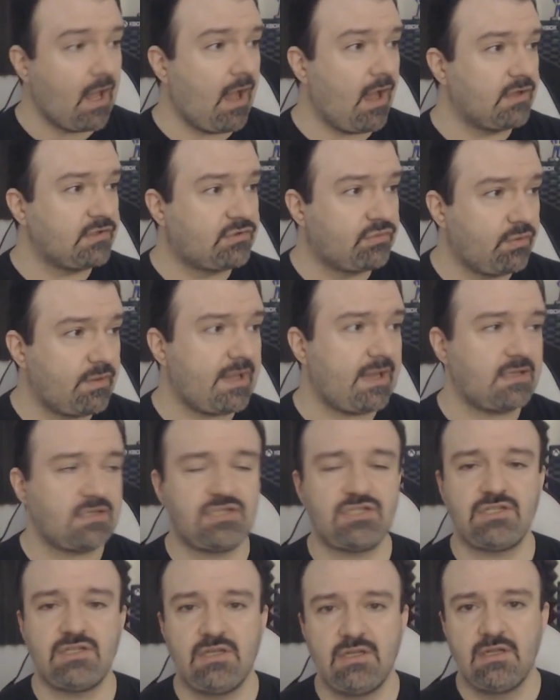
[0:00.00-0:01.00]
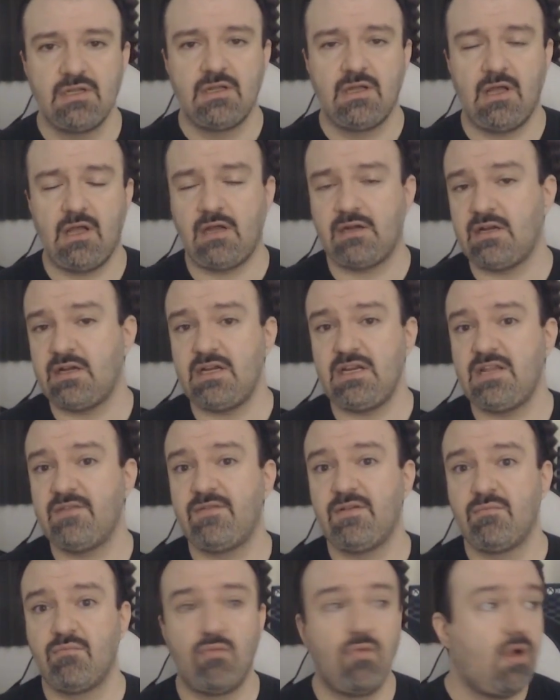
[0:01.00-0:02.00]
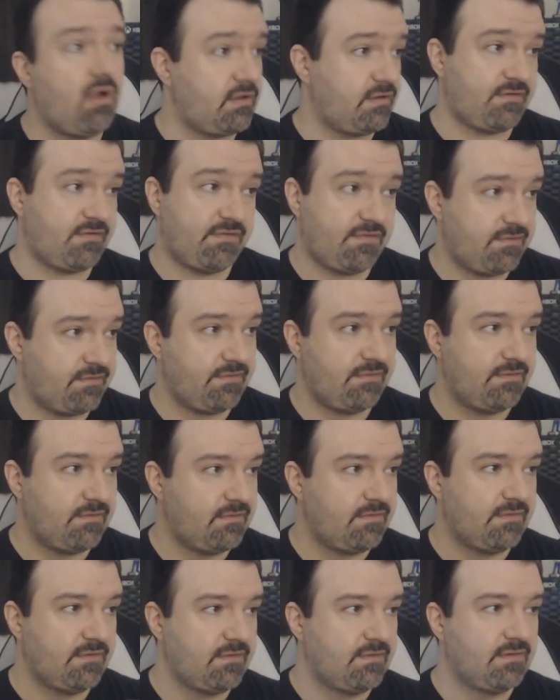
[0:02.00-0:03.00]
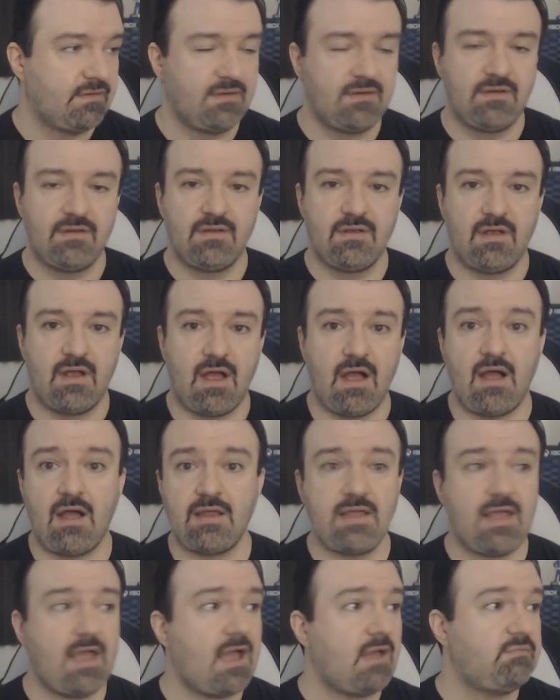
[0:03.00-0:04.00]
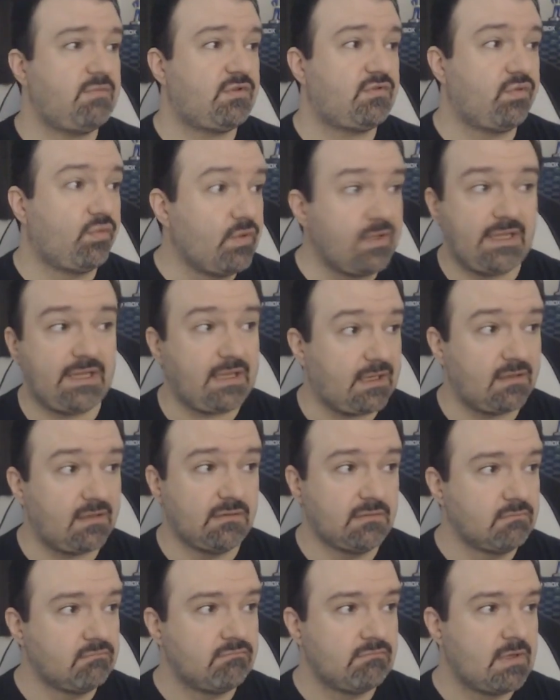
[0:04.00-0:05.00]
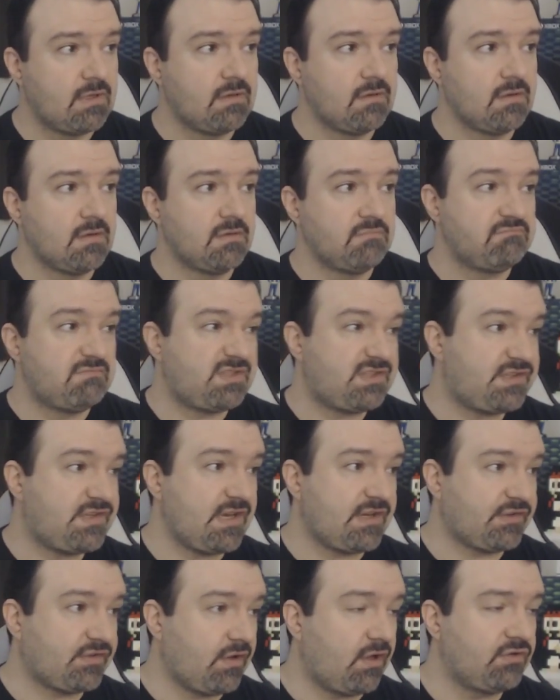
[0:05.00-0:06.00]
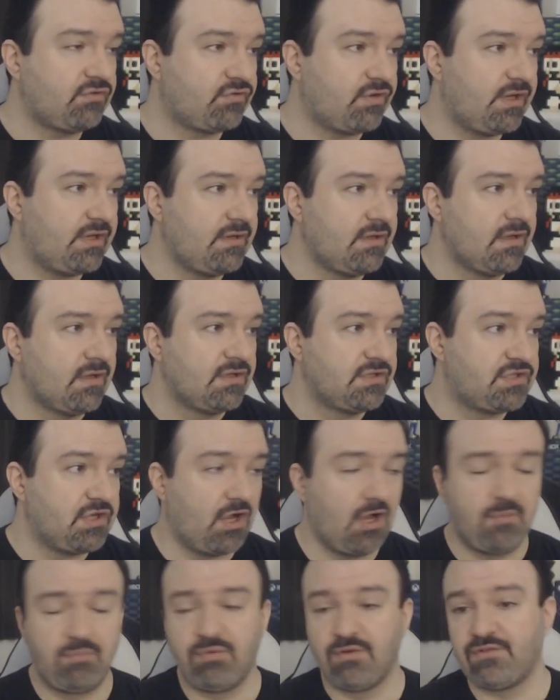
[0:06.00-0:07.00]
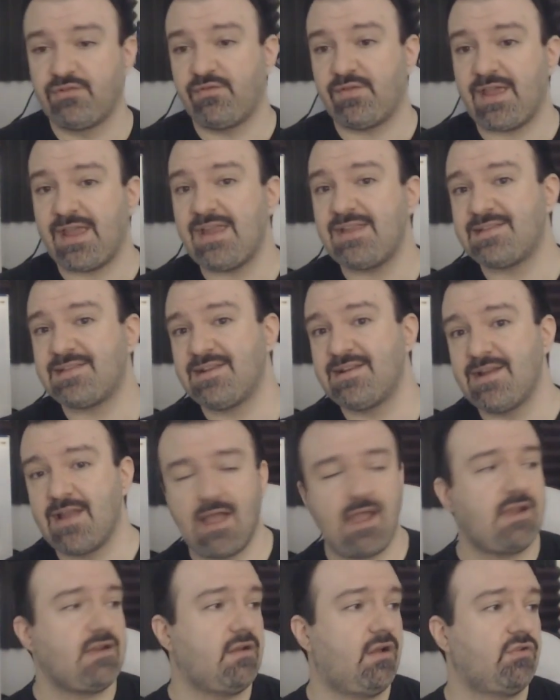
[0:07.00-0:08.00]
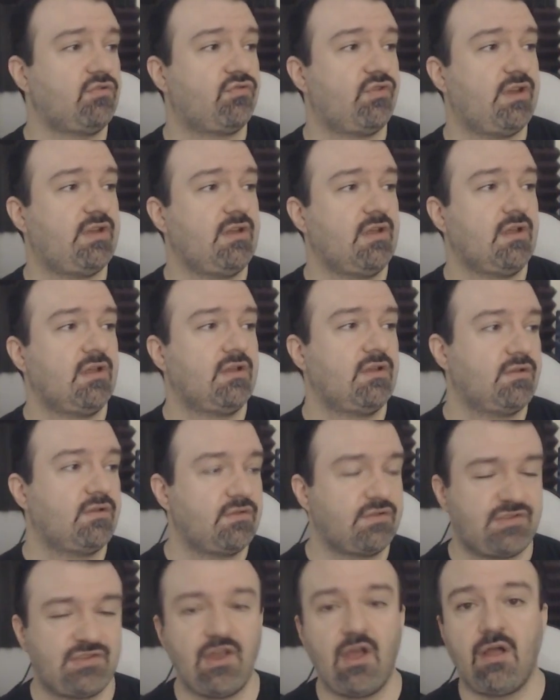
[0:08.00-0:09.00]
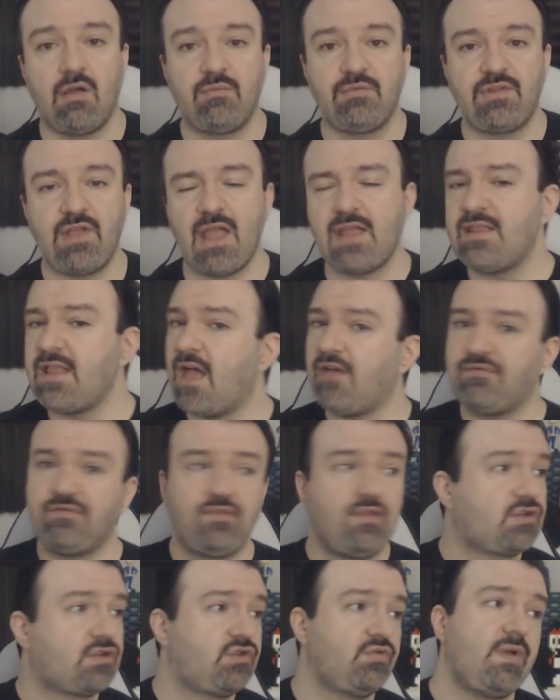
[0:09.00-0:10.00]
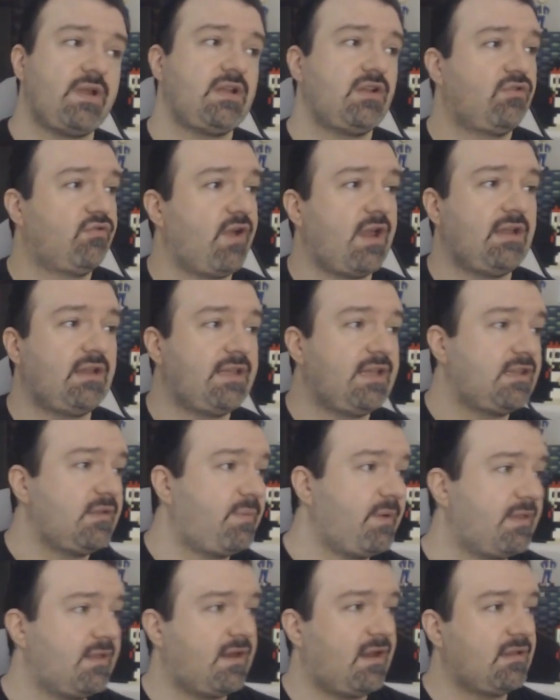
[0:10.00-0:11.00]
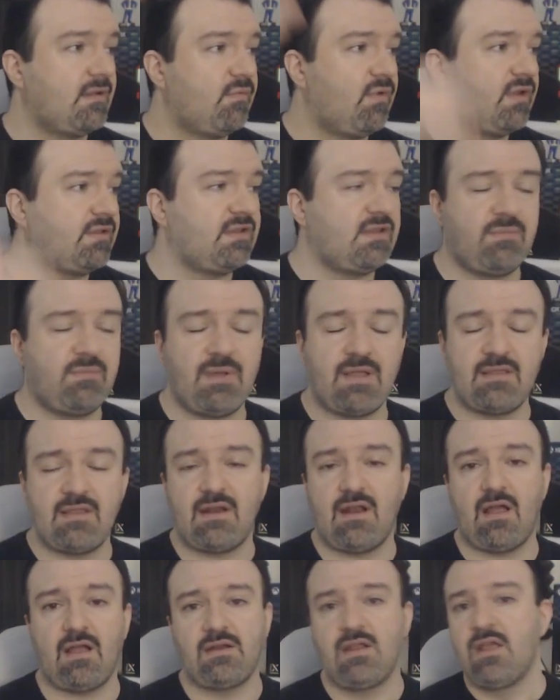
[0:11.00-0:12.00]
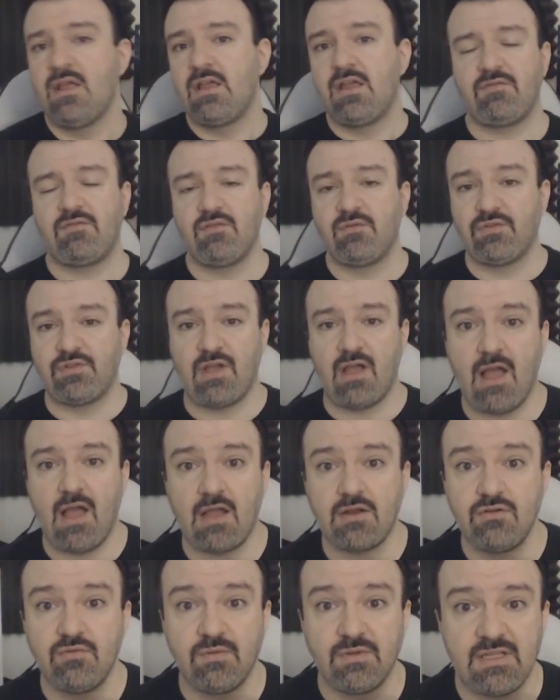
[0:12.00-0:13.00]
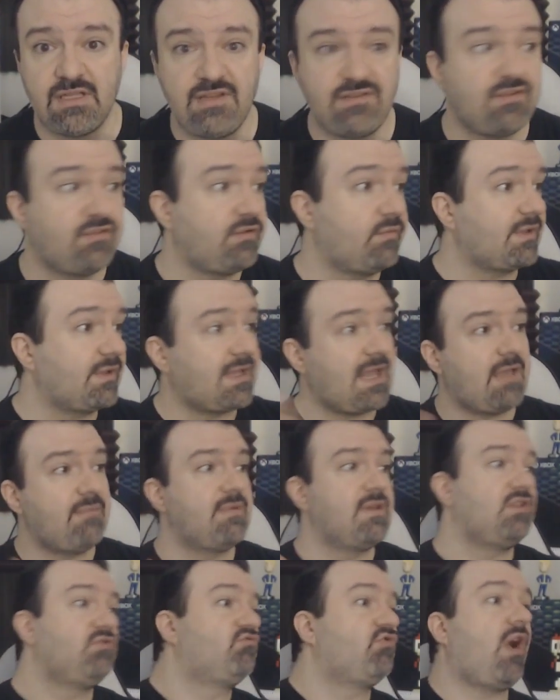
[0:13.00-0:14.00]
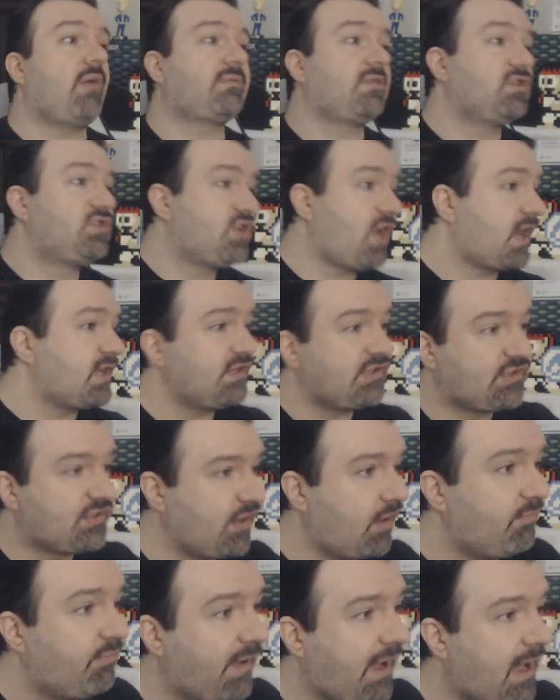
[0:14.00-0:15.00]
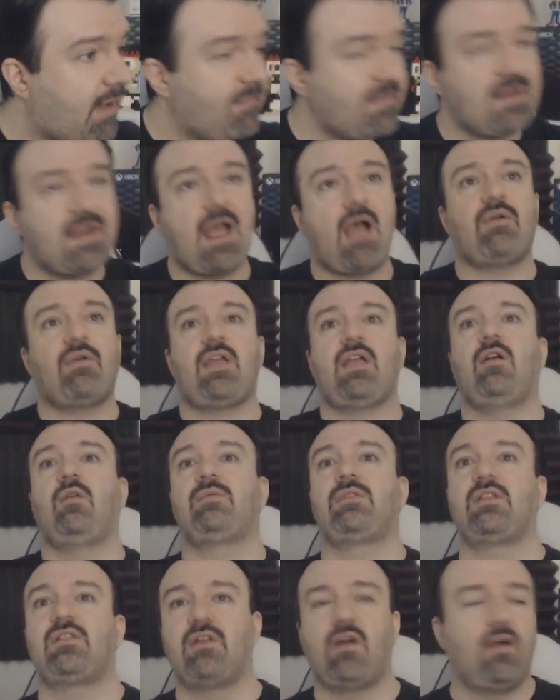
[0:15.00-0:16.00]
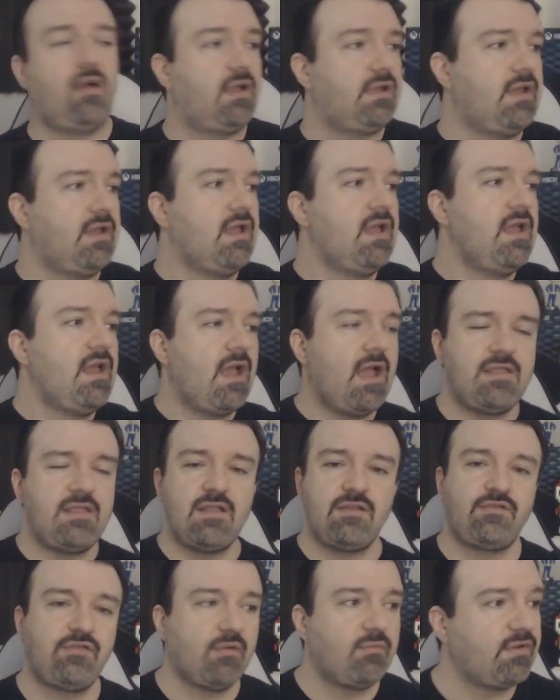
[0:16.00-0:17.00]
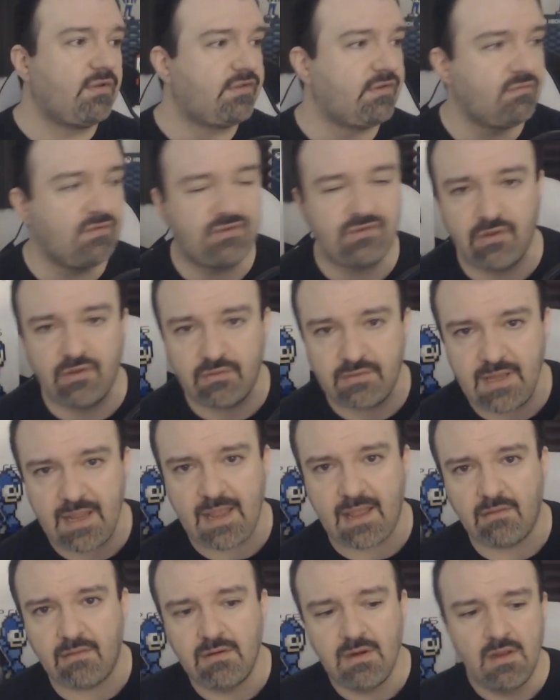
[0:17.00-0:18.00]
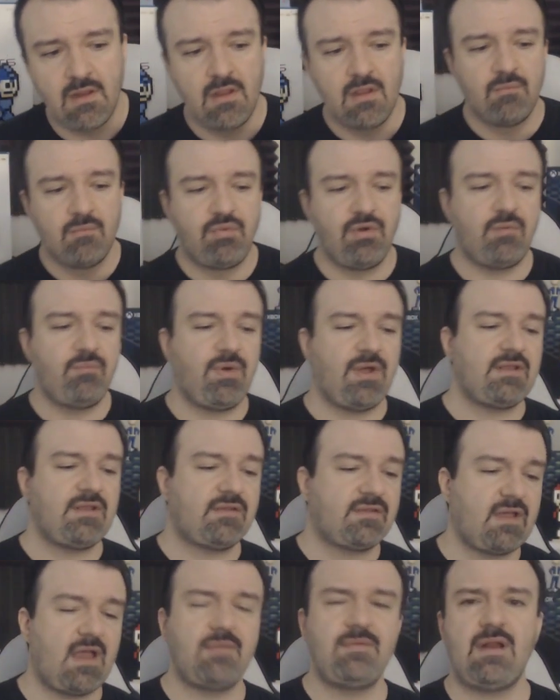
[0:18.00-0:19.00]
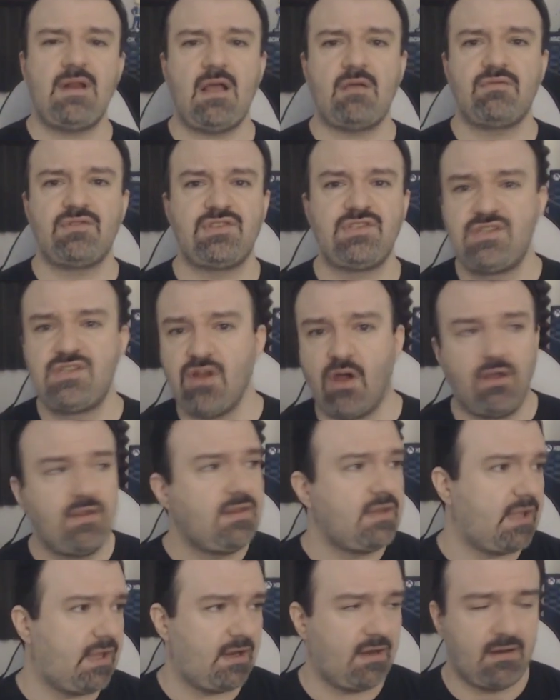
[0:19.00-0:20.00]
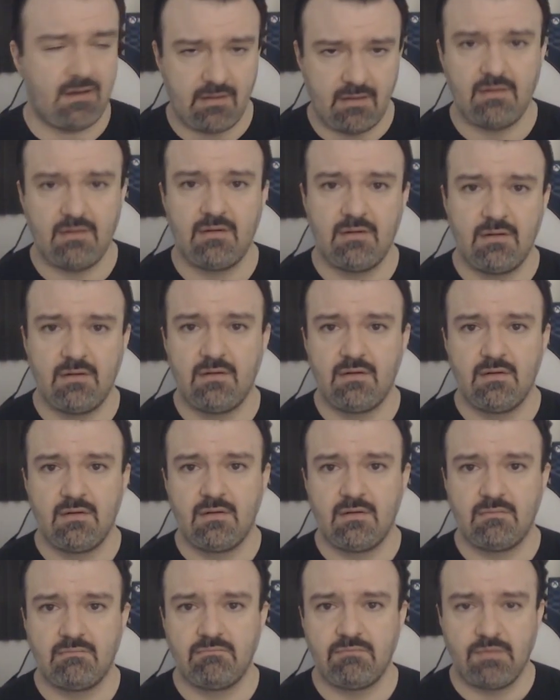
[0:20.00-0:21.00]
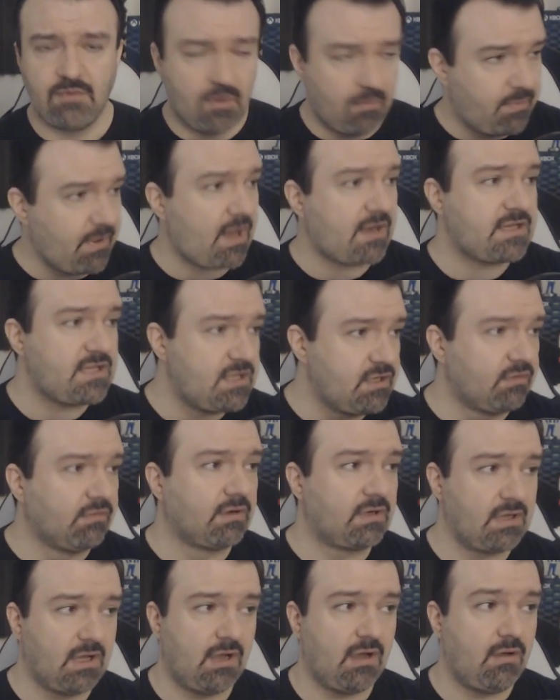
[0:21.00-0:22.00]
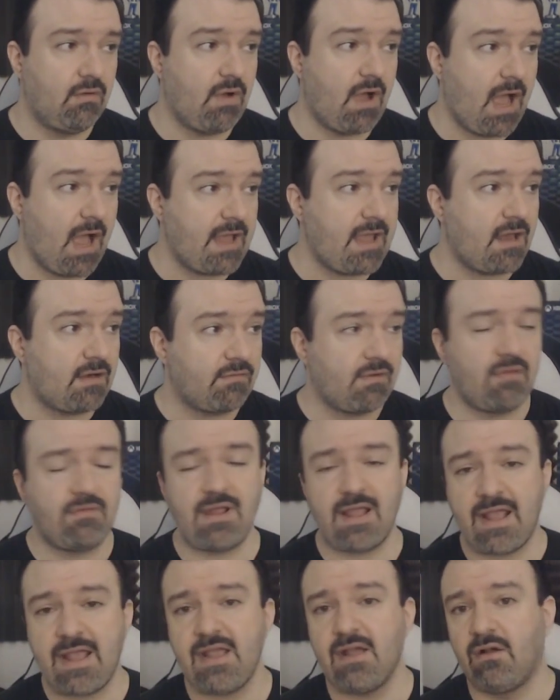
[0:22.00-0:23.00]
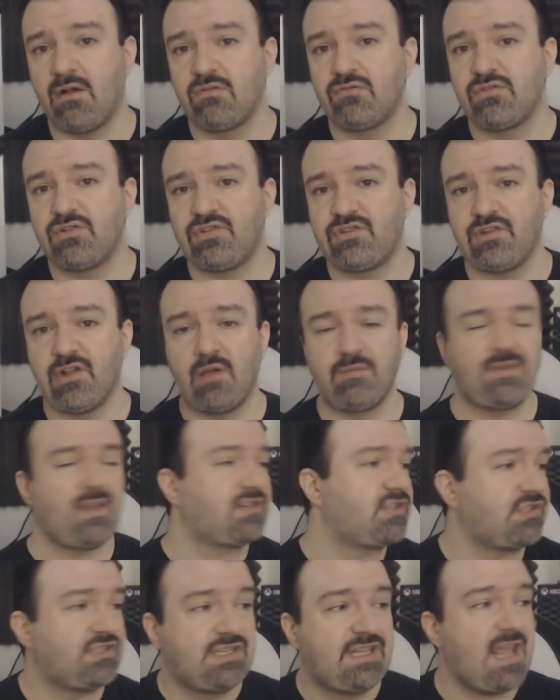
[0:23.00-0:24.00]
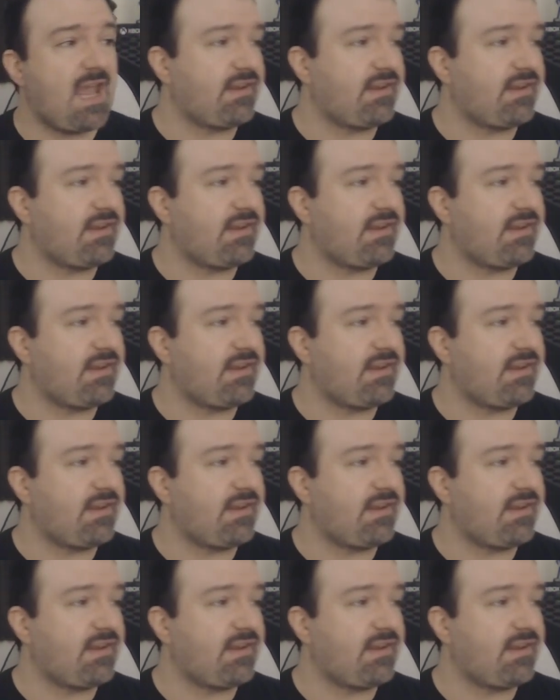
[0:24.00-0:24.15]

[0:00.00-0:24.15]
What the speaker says: On Twitch, on any given month, I had between 600 to upwards of 800 to 900 subs, and that fluctuated greatly. It depended on the month. It depended on if there was a hot new release and someone came in and dropped a giant sub bomb and now it helped a ton, and then some months it would slow down. But by the time that I was done there, about a year ago, I had around 800 subs. That's just